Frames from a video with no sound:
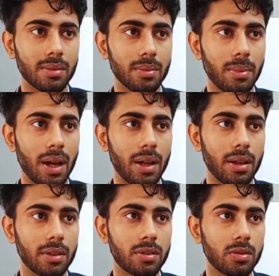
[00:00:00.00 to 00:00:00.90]

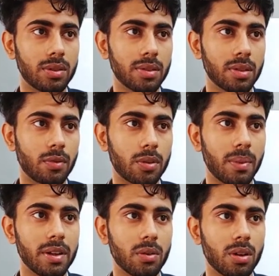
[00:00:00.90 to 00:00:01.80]
what my
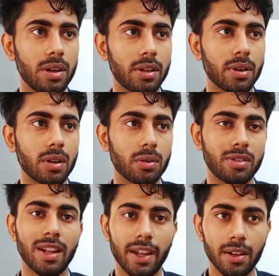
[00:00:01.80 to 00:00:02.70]
neural network looks
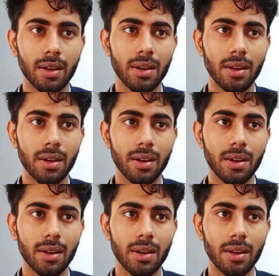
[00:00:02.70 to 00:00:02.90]
like.